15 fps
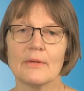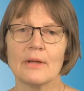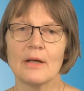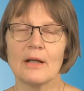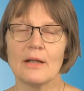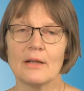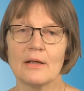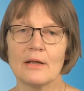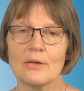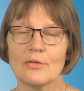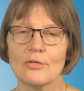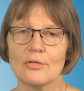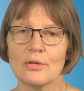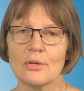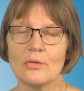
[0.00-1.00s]
And there are
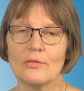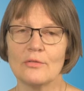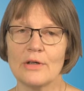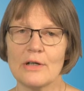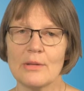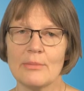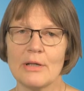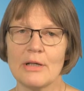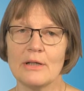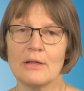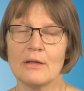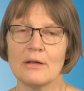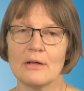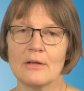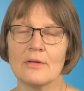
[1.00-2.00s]
also very many
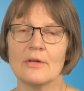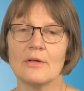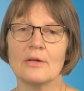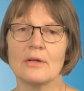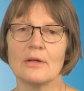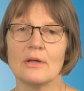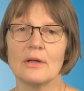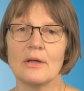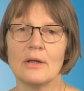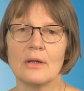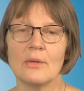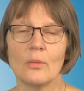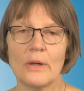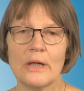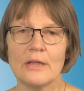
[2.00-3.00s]
other
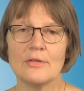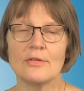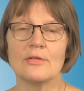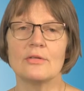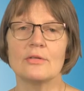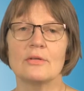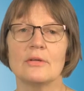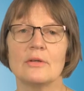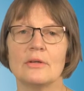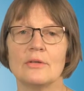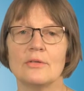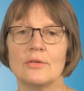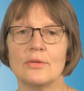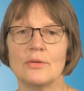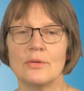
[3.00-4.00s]
ways
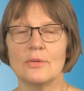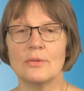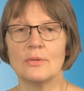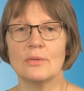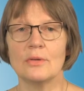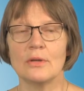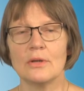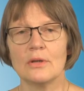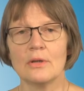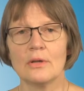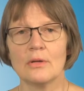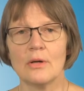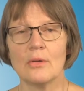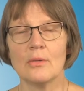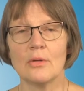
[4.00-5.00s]
to do
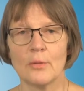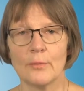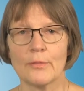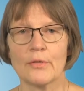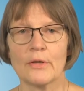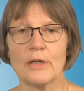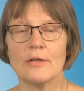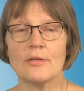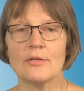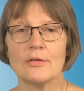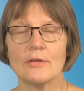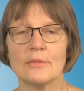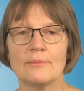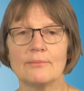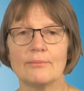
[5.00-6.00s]

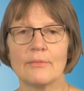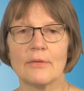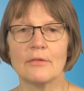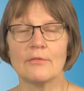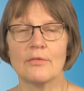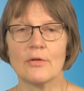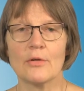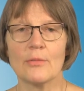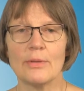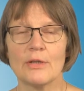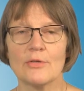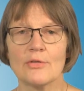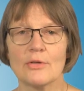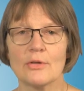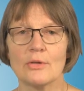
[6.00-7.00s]
cooperation for the
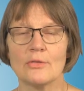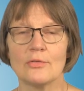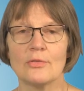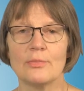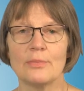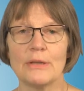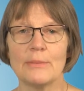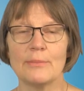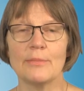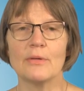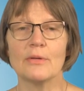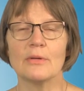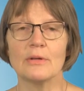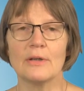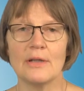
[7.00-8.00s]
best of
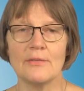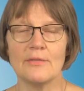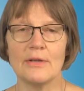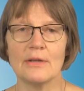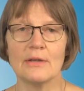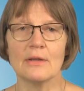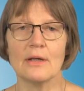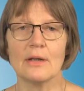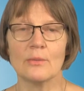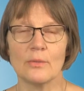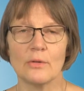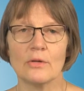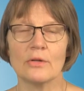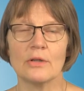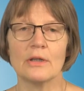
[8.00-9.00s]
people living and
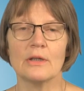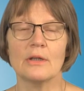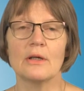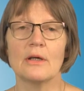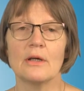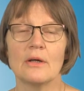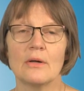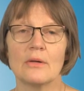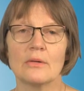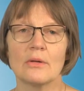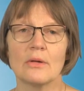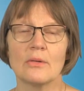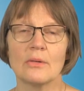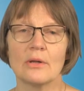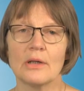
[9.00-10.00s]
working on
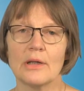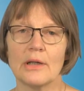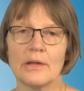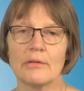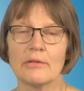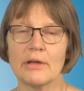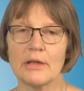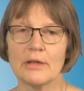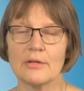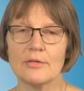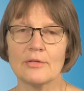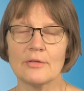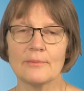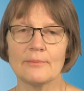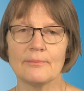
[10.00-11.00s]
local areas.